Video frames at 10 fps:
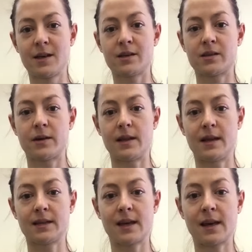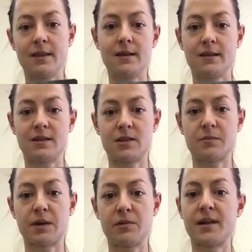So I like to add this into
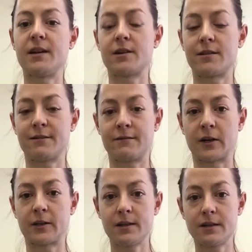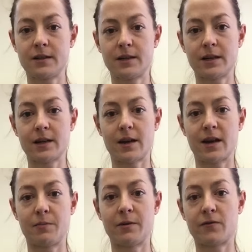my blender first,
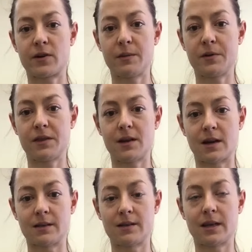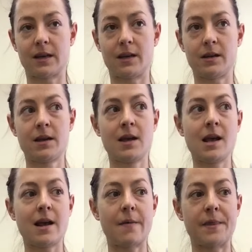before I put the nuts in,
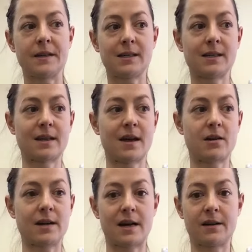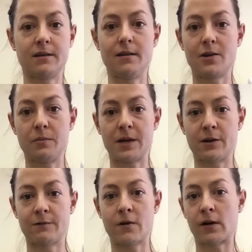and then to that I'll add a little bit
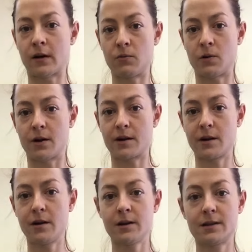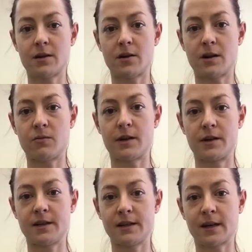of hot water, because the hot
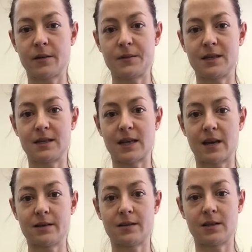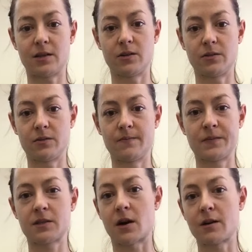water just helps the dates to
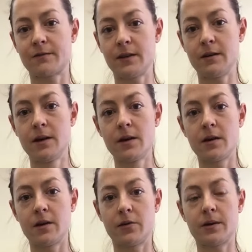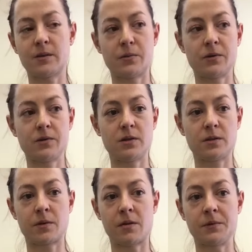soften, although I suppose you
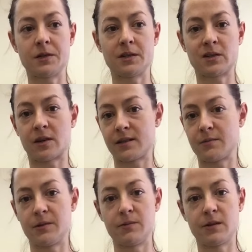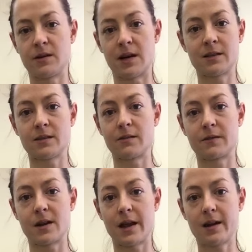could probably just toss them in with your nuts
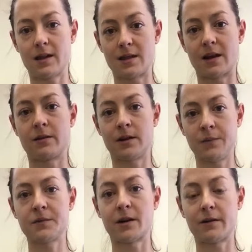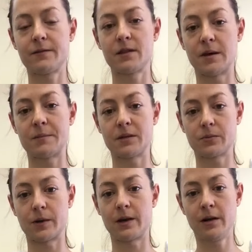overnight and that'll help soften them up as
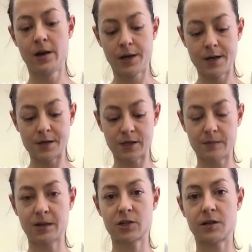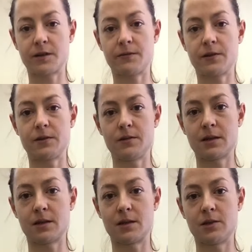well. Just make sure if you're
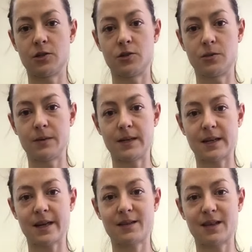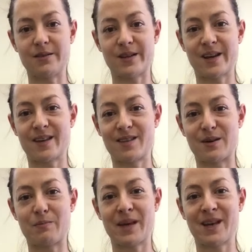using the jujube dates that you take
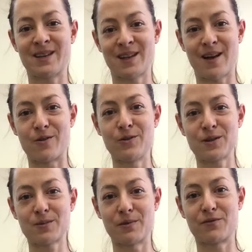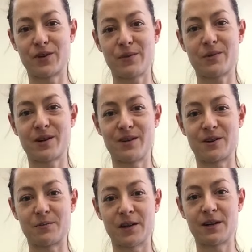the pit out before you put it in
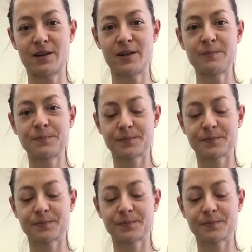your blender.